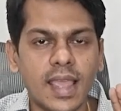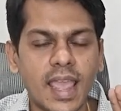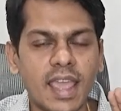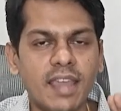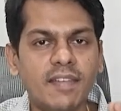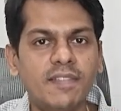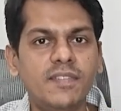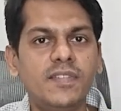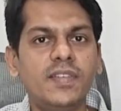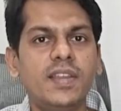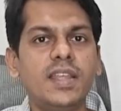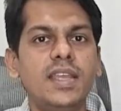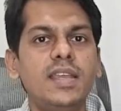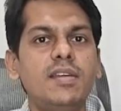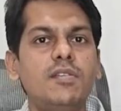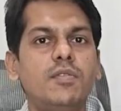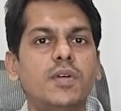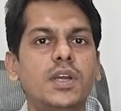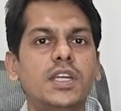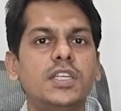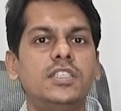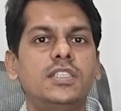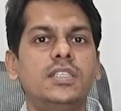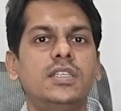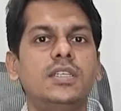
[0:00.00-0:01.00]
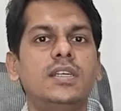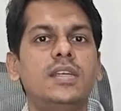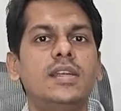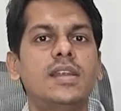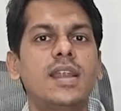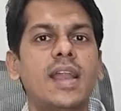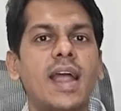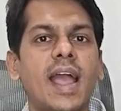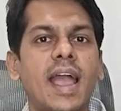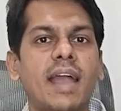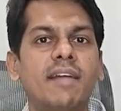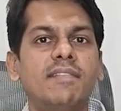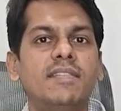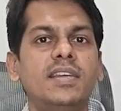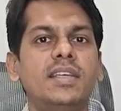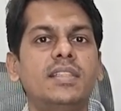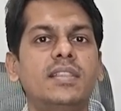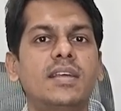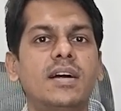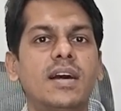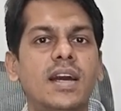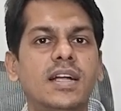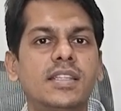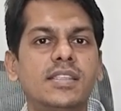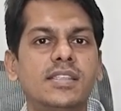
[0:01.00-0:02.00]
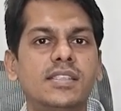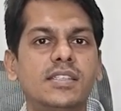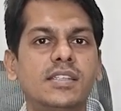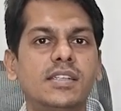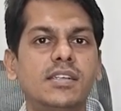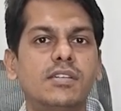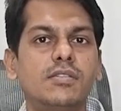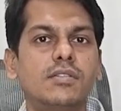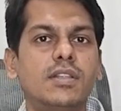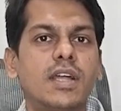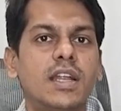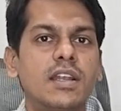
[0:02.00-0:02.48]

Every question, having the answer to